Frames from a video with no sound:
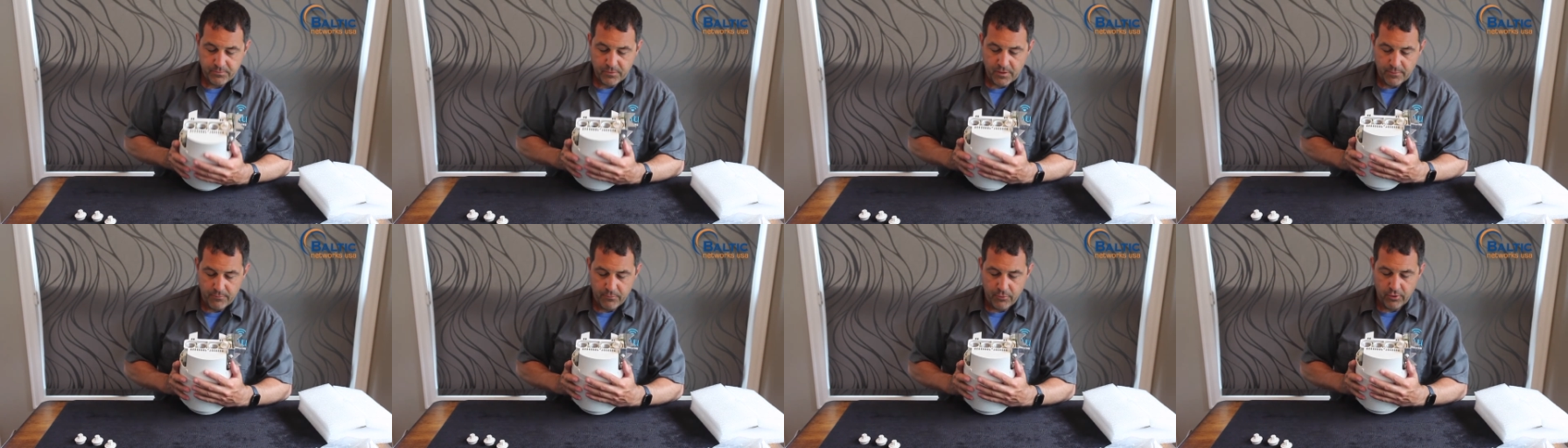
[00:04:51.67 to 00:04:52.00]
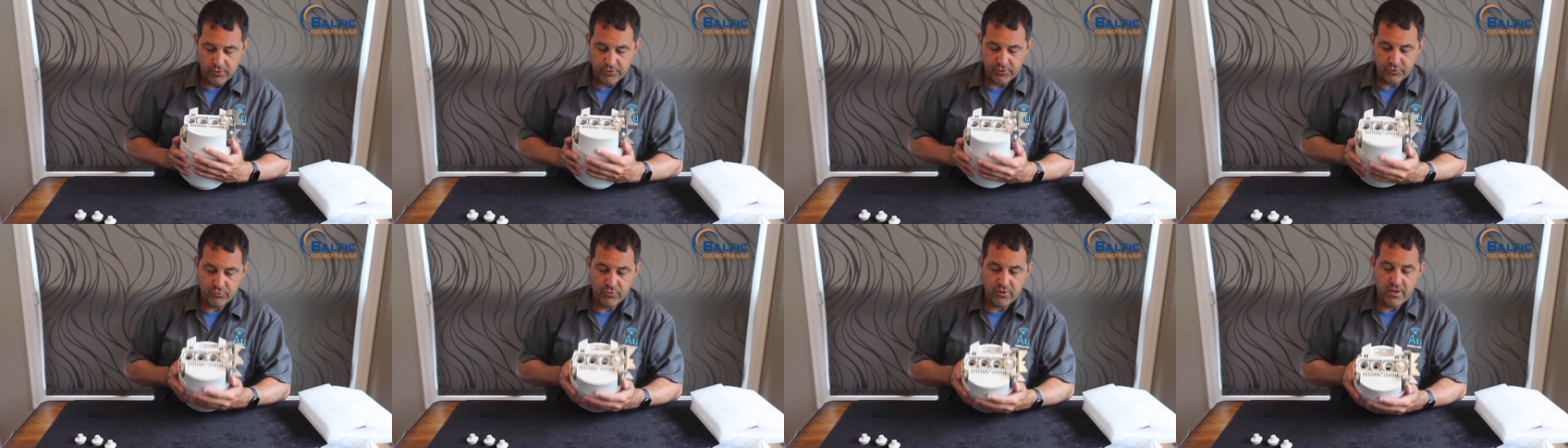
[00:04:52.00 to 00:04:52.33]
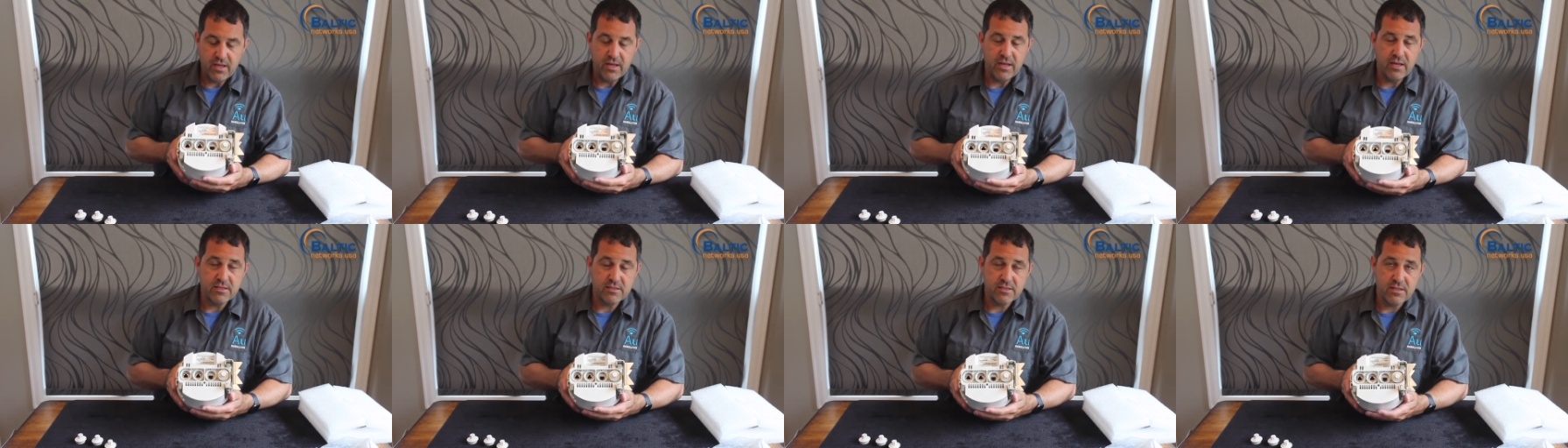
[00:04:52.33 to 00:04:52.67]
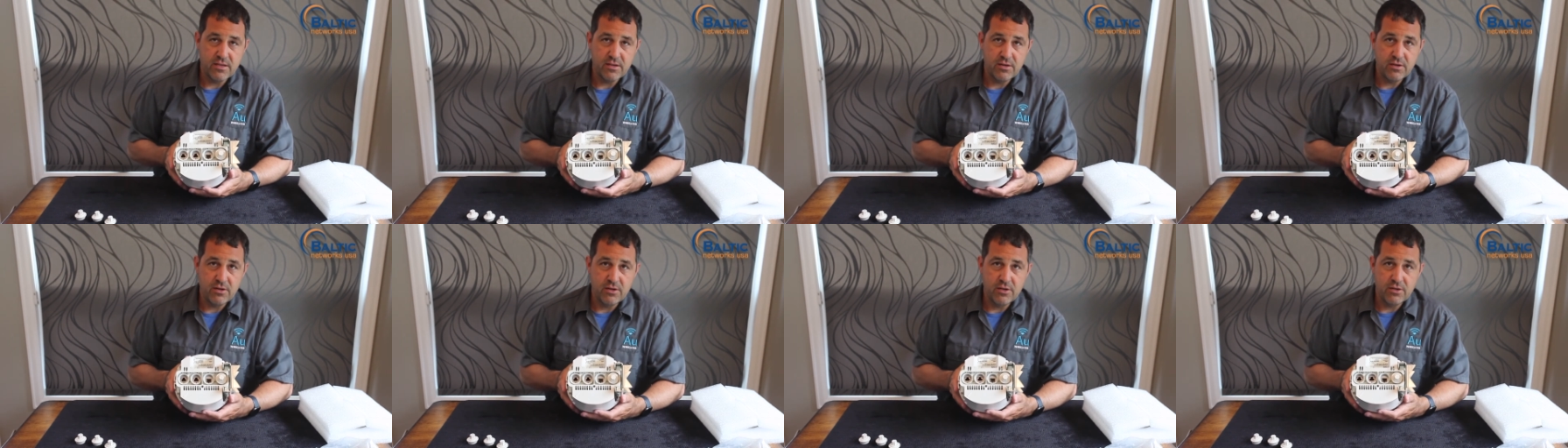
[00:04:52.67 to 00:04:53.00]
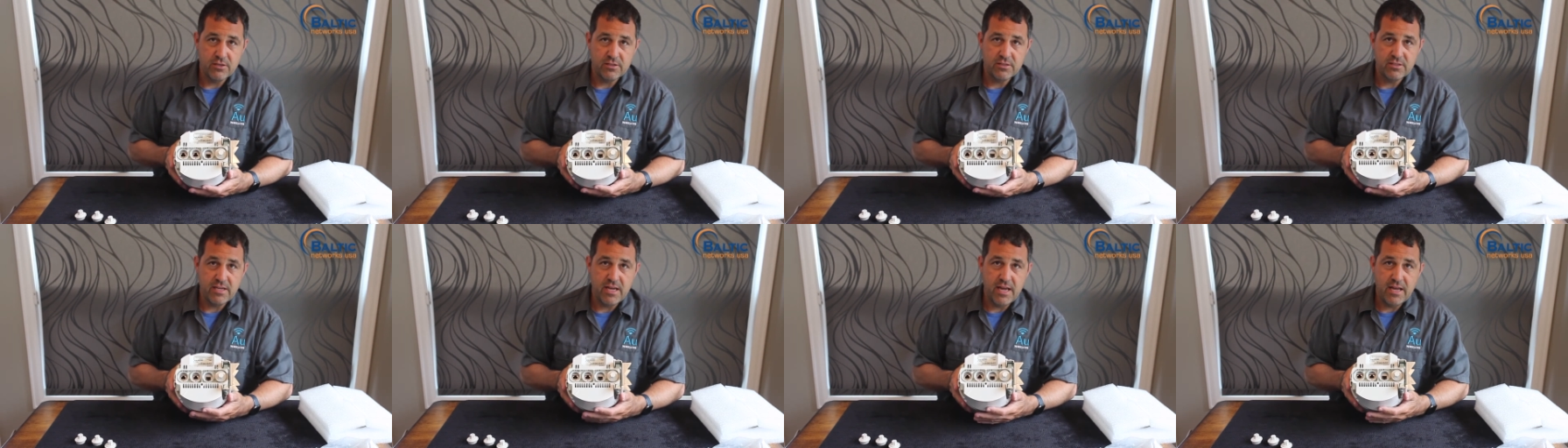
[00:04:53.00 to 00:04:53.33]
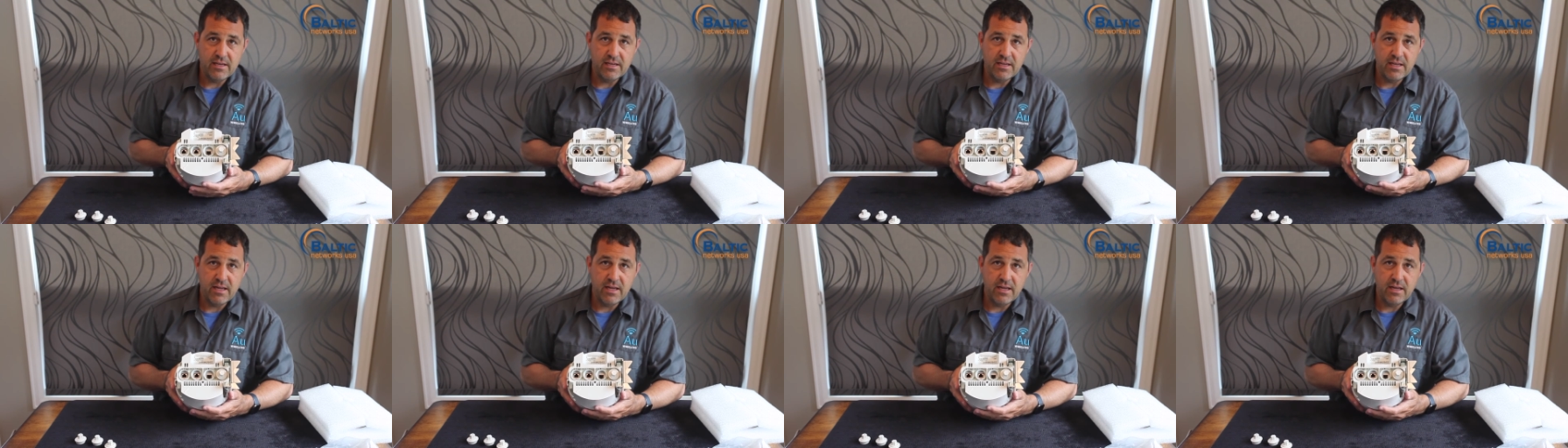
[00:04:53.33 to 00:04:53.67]
Port 3 is their
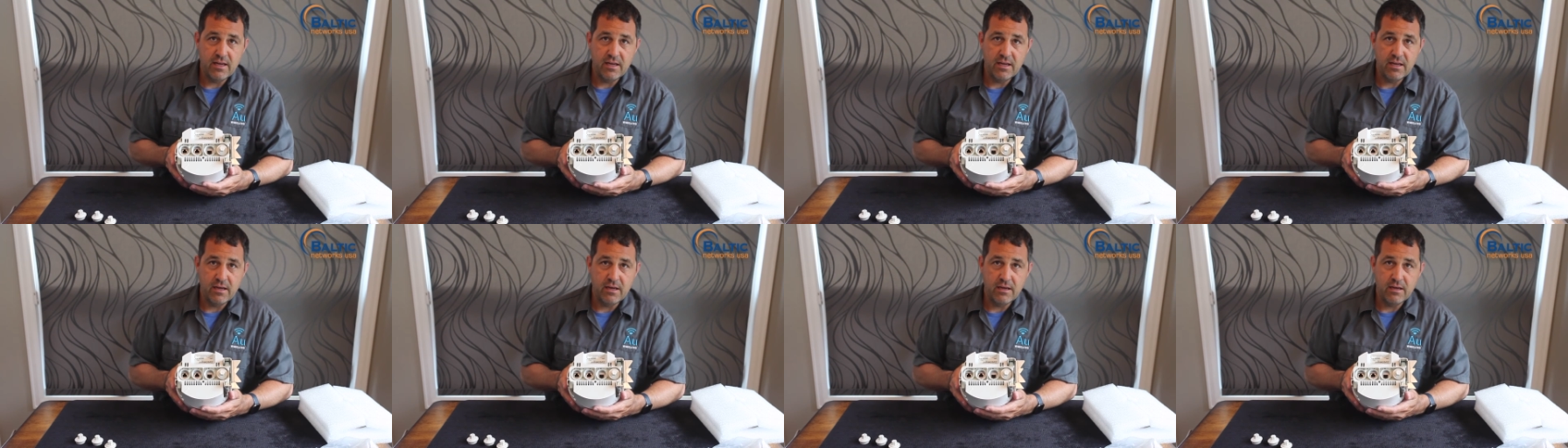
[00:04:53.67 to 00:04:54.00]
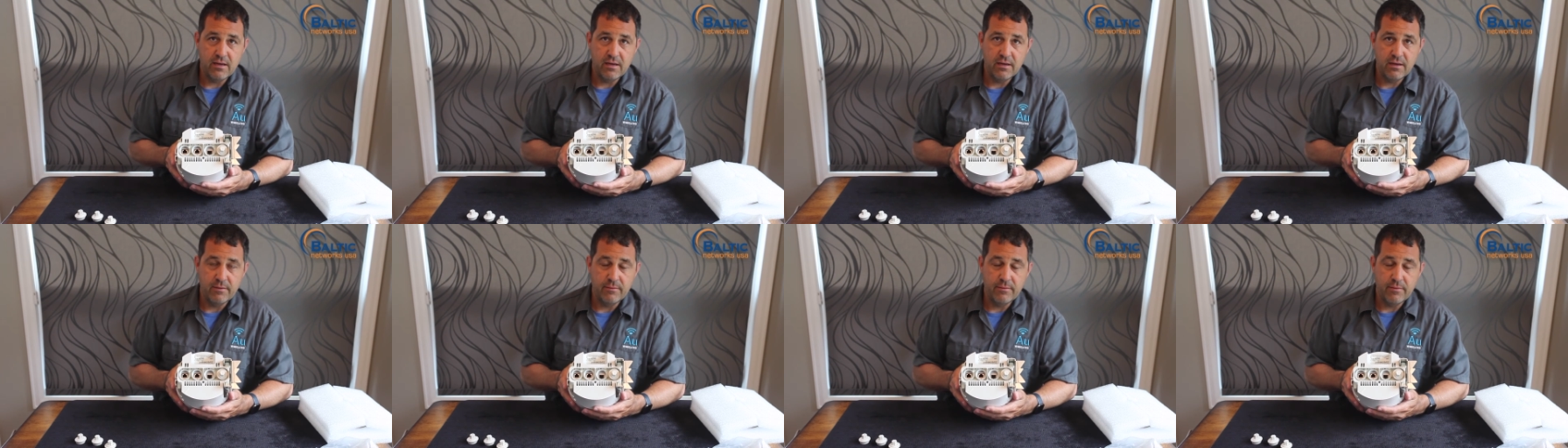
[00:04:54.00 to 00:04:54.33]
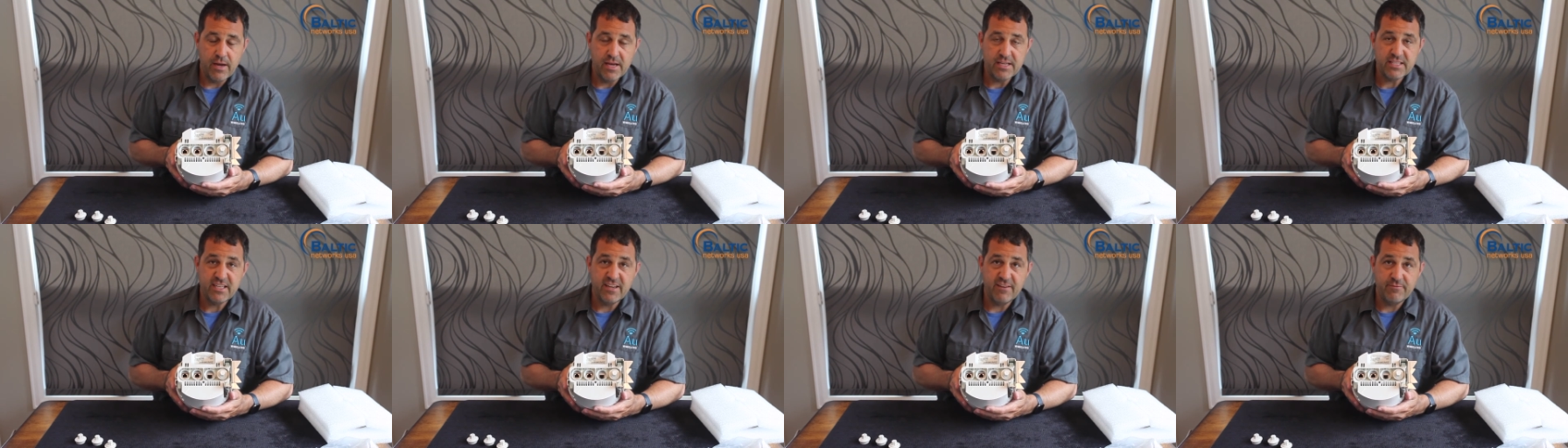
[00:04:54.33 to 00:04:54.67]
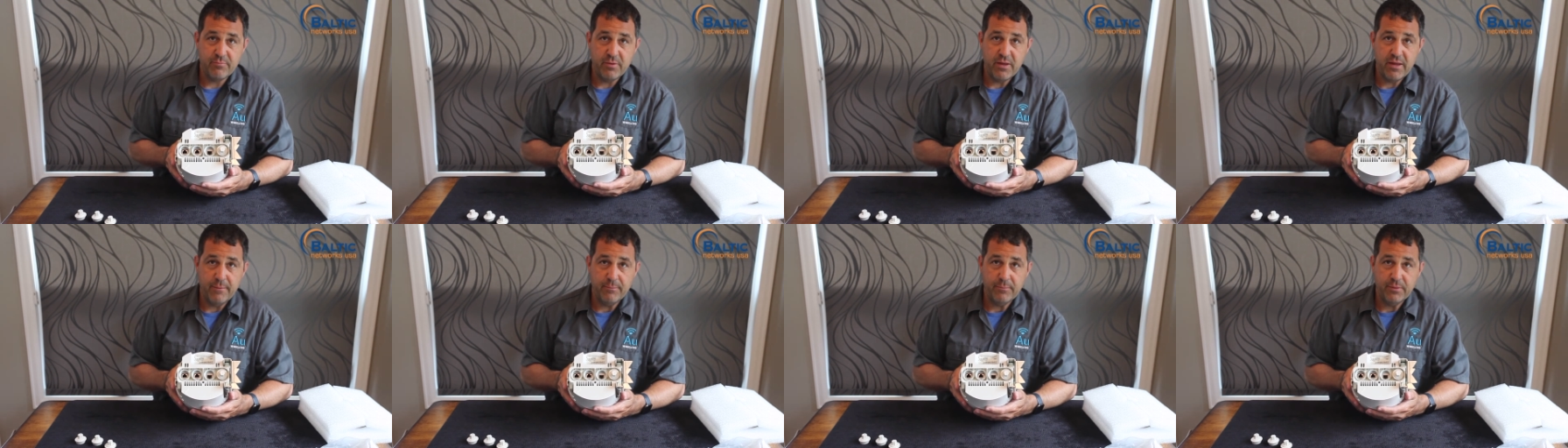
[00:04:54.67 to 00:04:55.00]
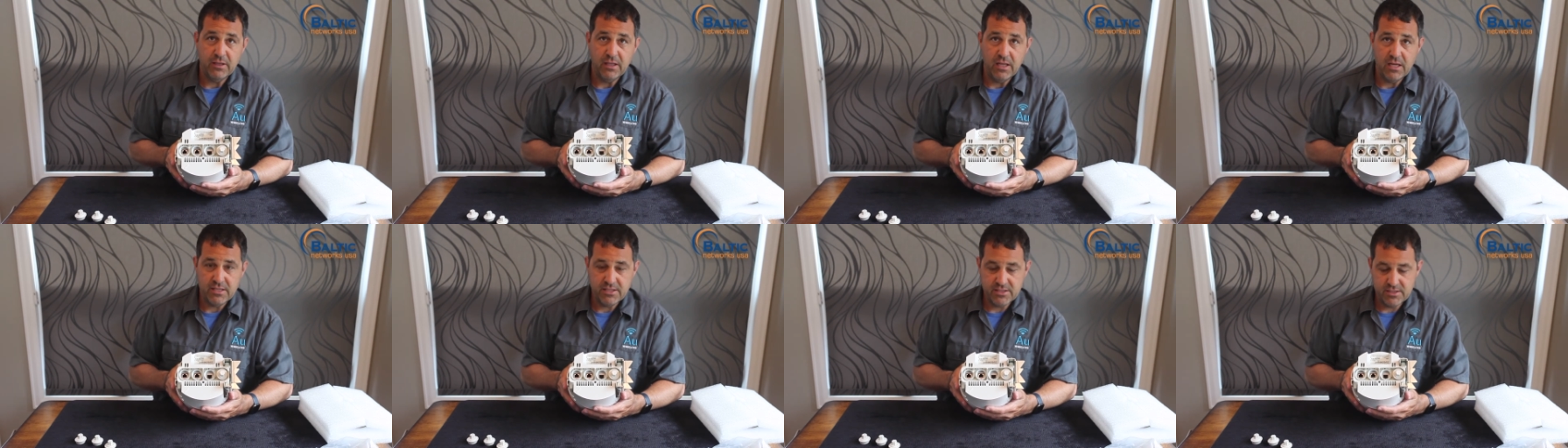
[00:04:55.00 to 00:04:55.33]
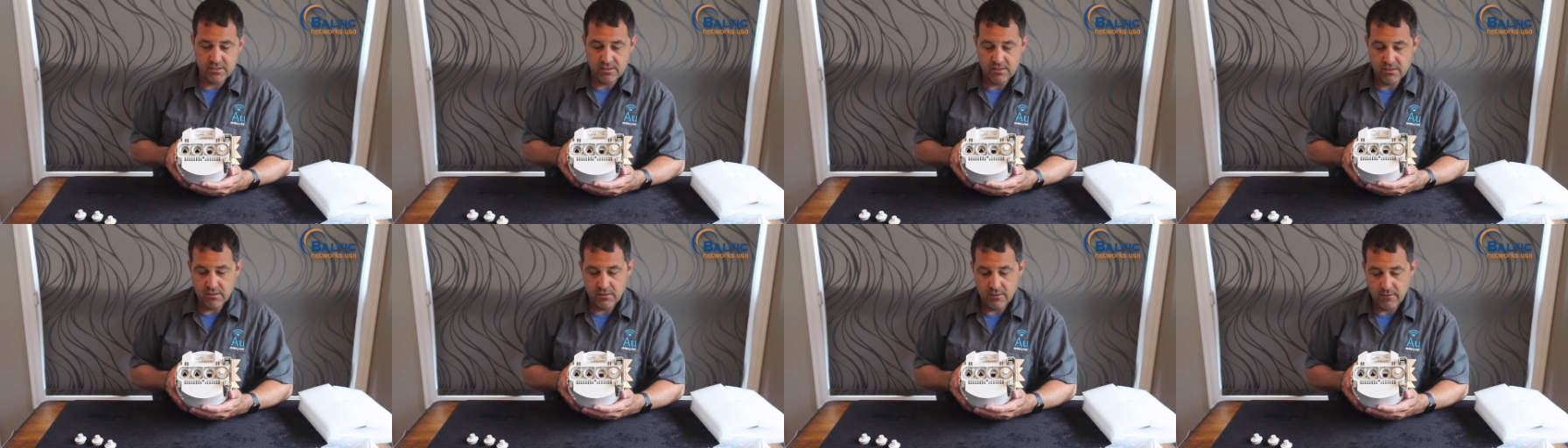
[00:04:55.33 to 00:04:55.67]
10 gig SFP
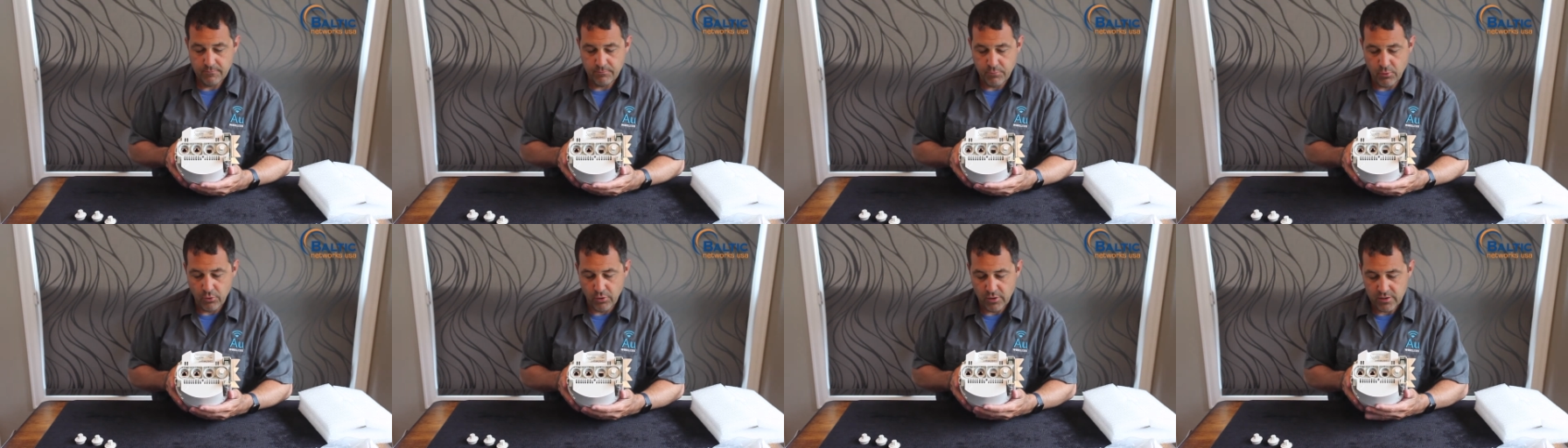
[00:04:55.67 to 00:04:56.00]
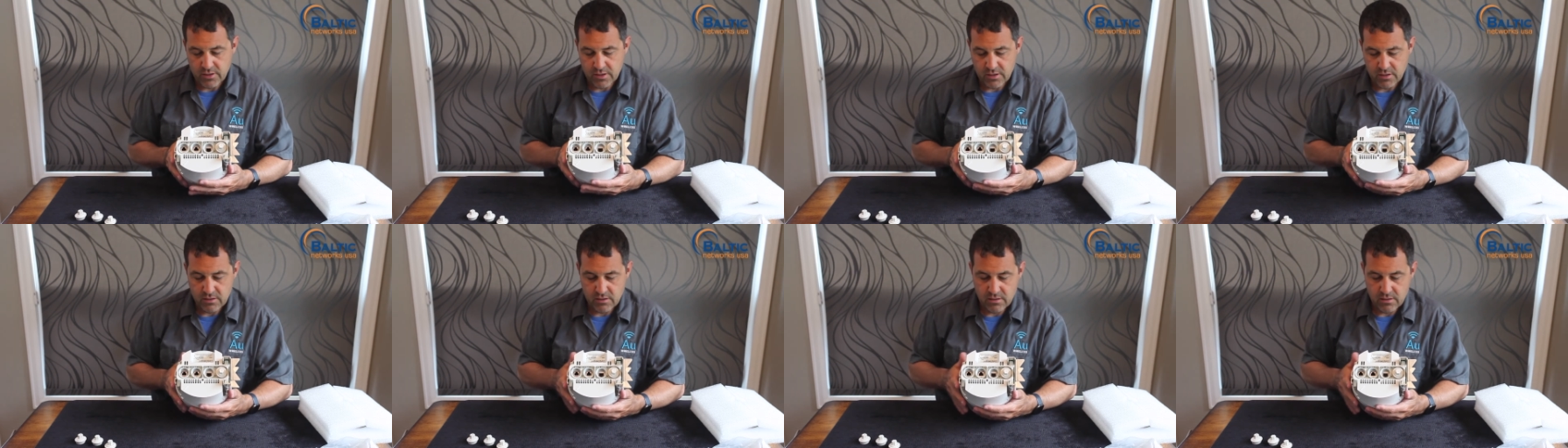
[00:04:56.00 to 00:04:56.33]
Plus port.